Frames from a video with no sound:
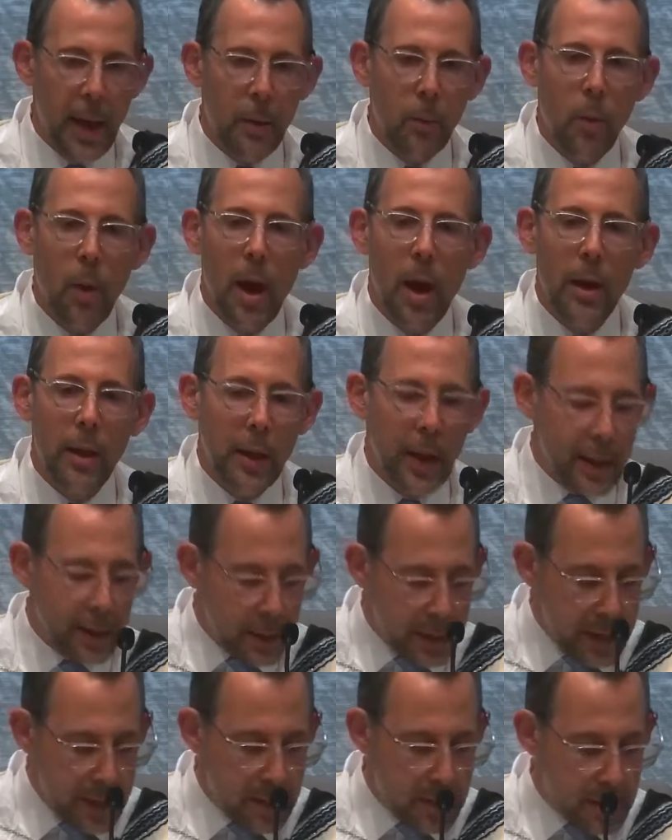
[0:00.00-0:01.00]
And while
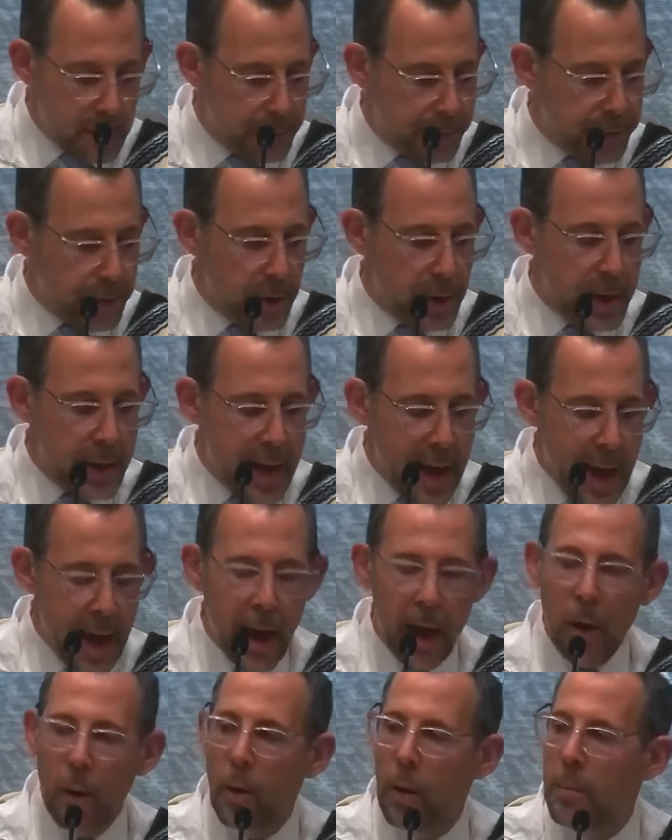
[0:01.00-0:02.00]
at least for
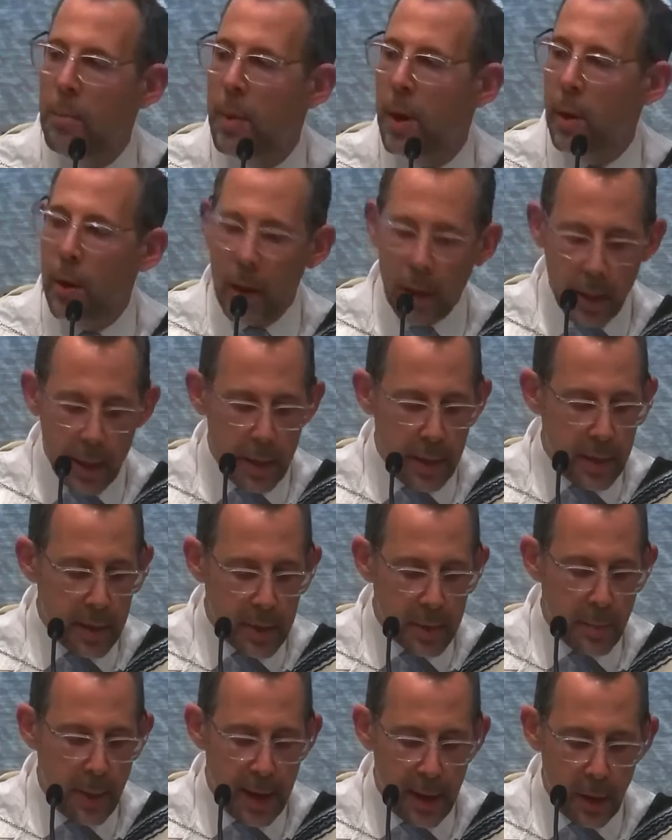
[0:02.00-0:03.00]
now America
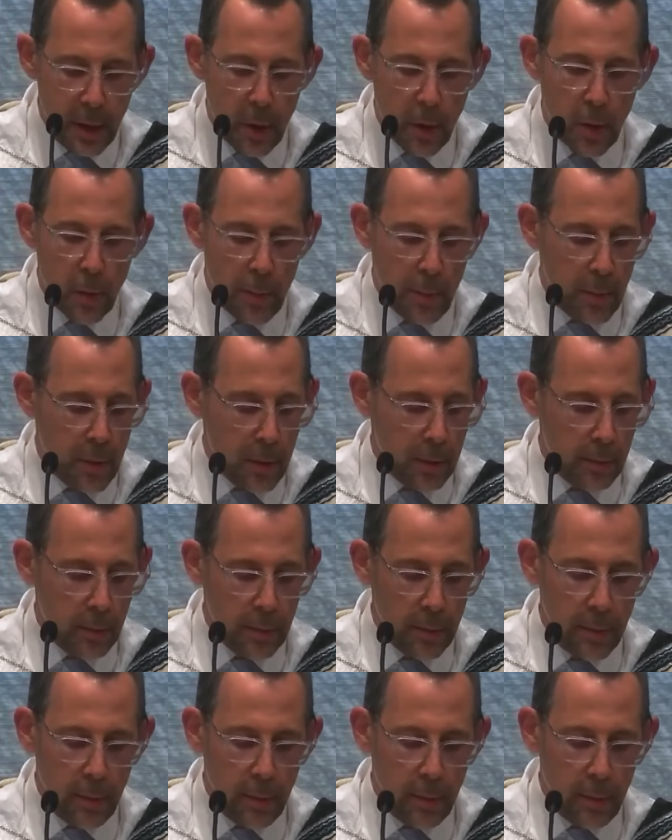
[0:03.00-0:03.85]
is my home,